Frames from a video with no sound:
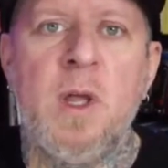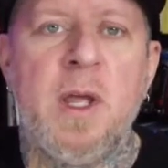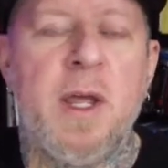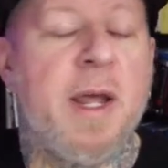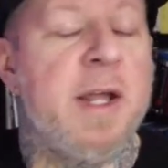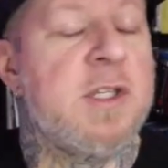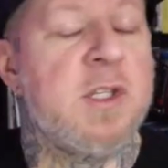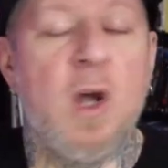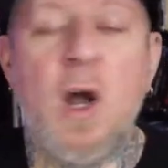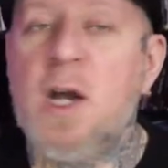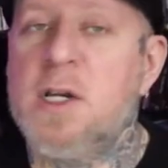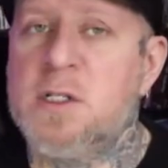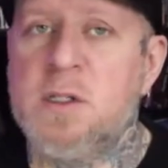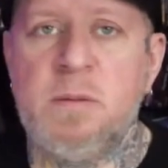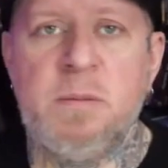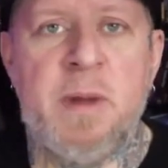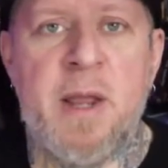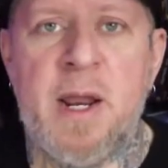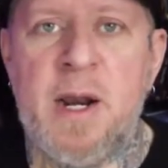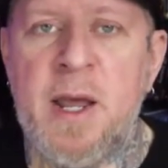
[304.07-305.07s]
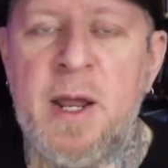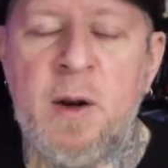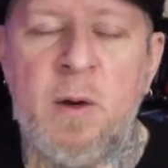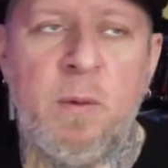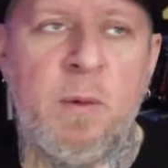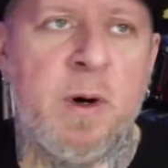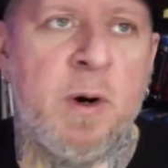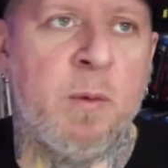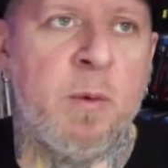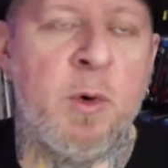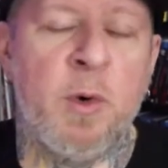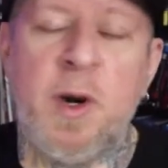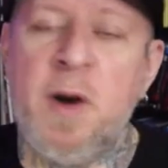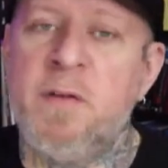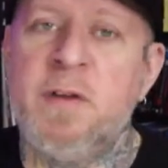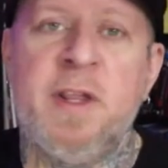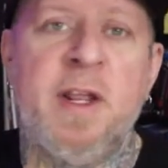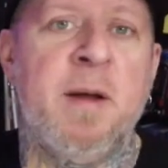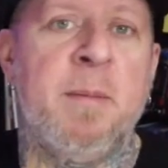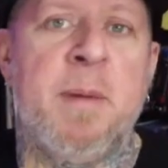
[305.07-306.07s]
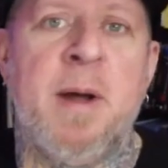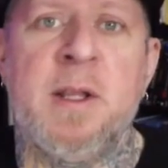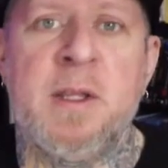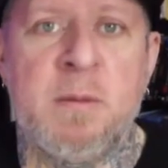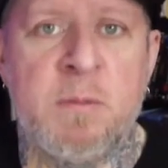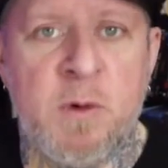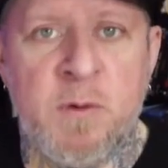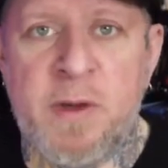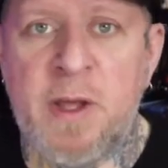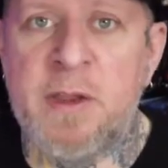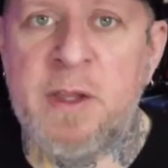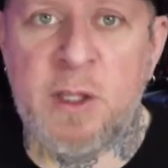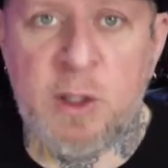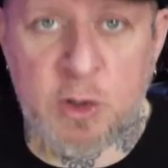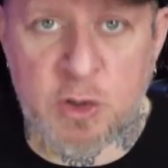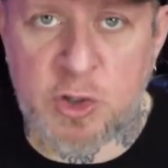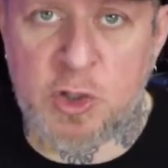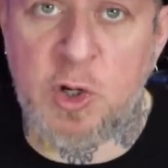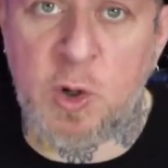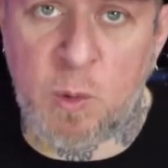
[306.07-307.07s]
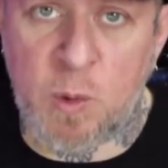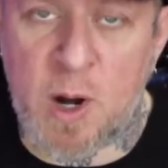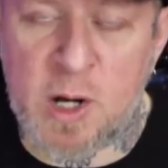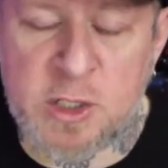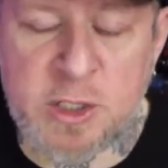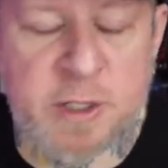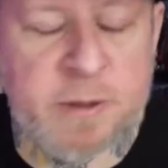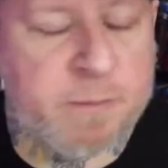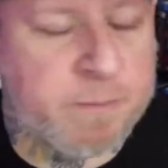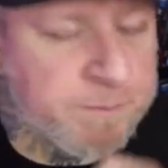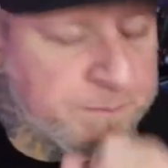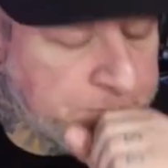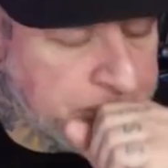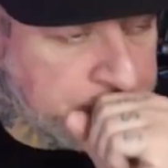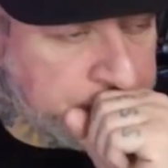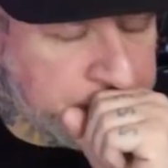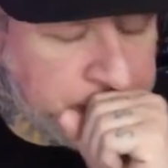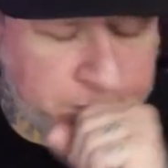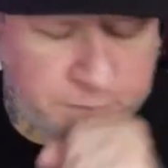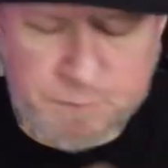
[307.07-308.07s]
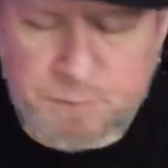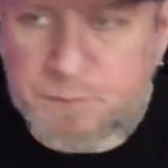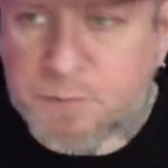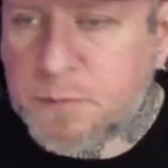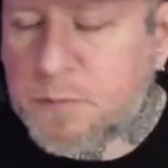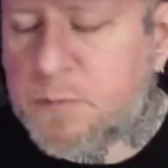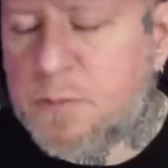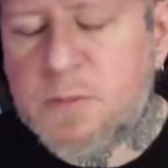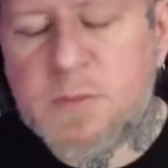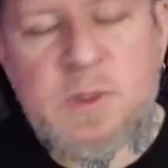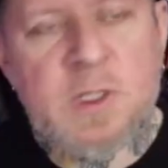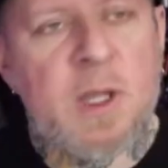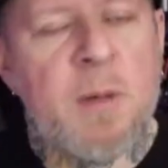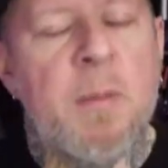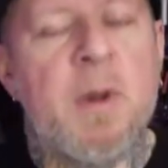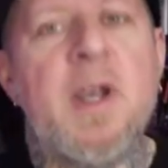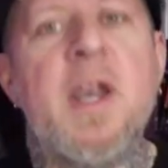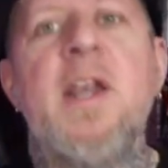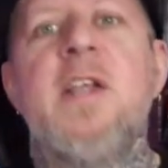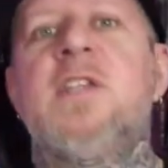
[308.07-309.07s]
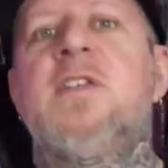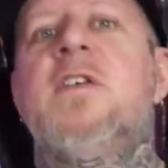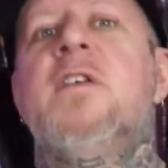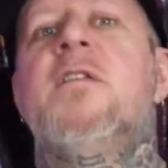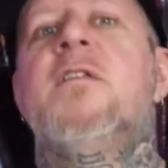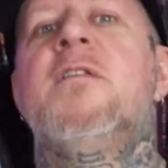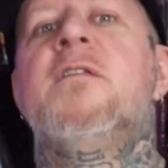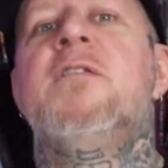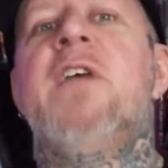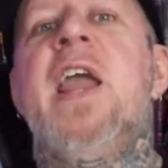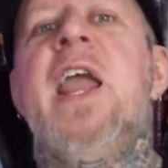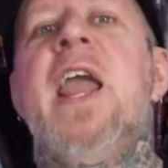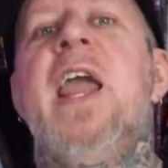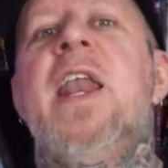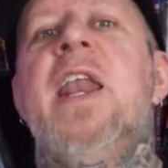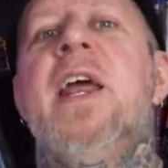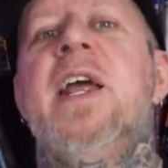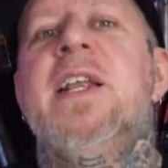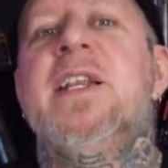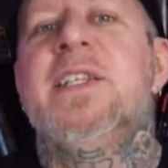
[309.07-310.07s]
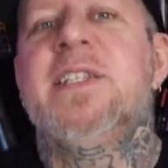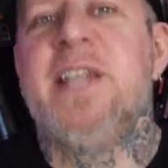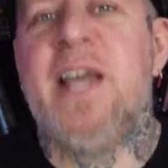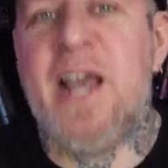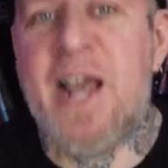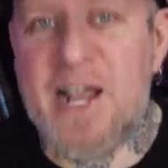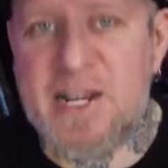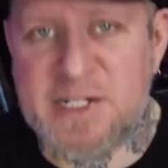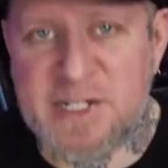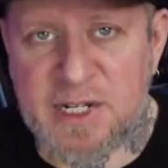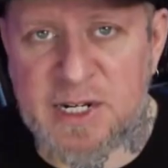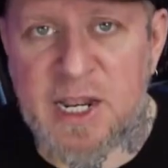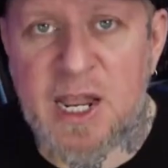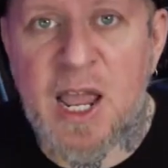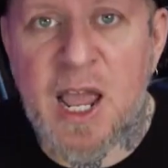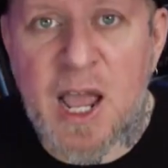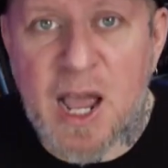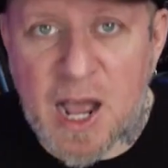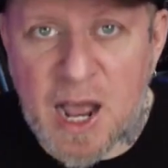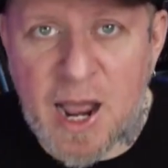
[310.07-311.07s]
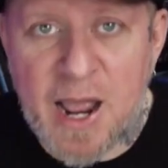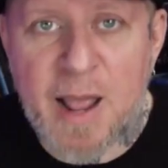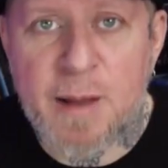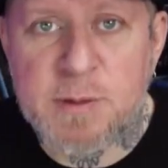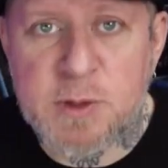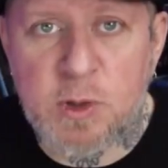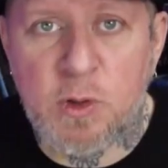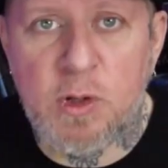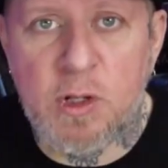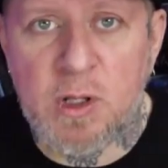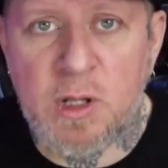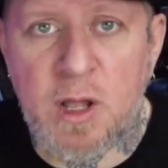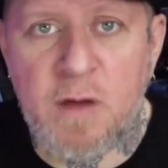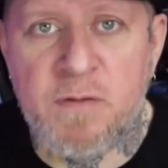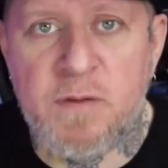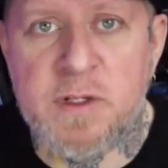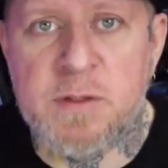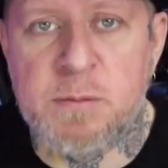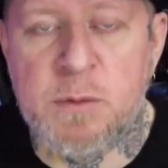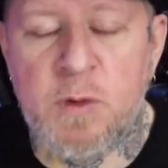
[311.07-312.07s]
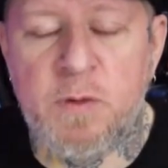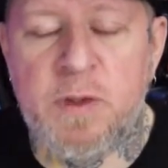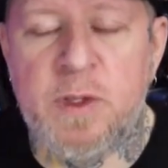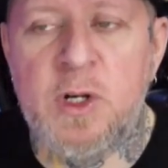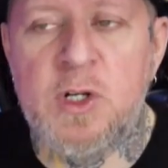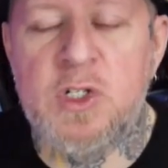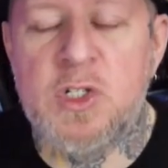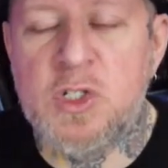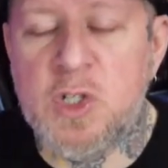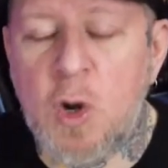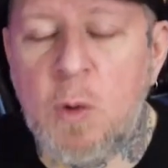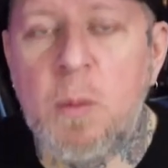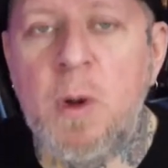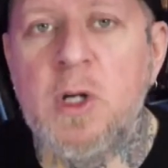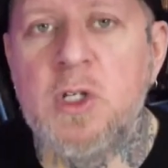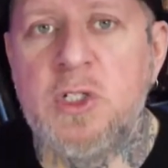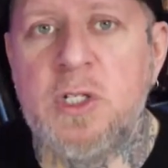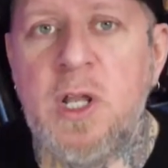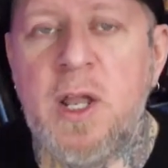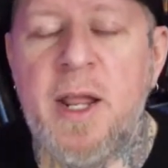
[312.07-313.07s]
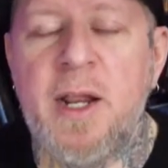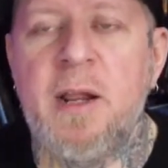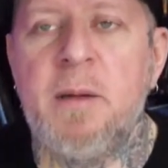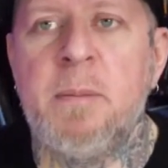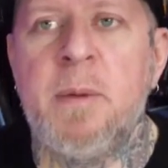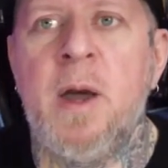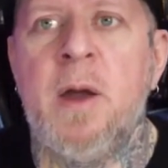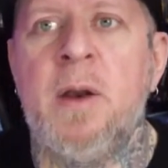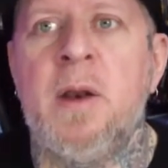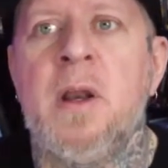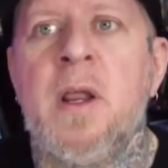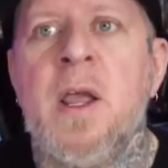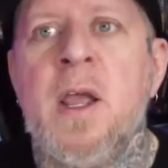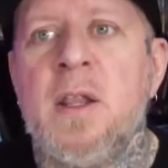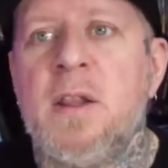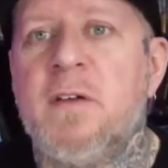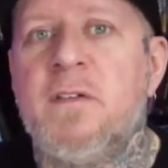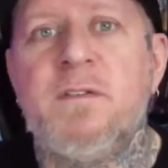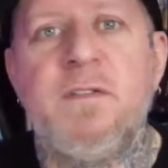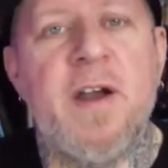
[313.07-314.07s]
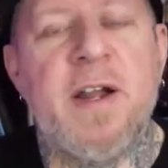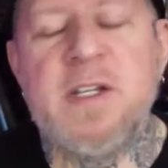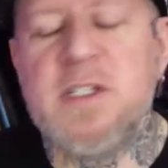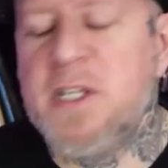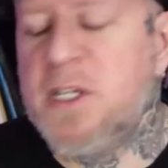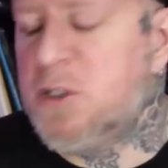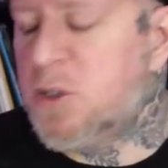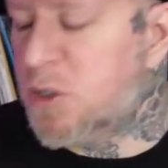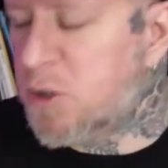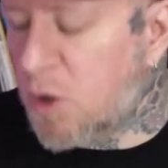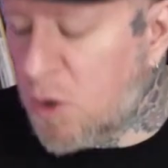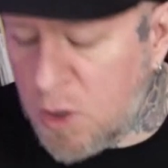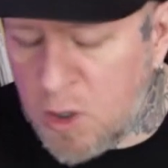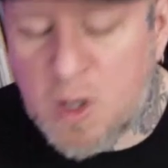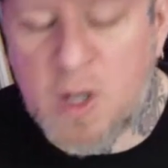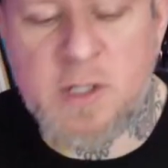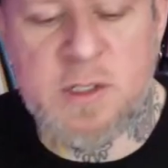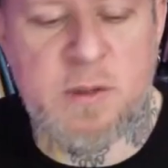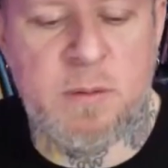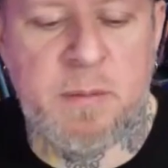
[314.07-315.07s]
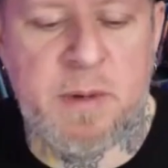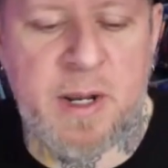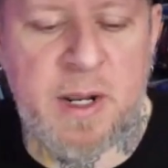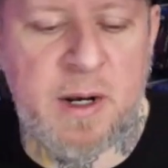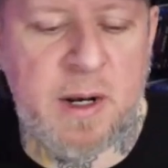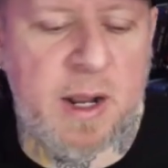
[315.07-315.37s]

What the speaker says: It's awesome, man. I don't want to ruin everything about the movie. I think you should go watch it, but it is fantastic. I absolutely love this movie. There's so much to like about it. The fight scenes are awesome, man.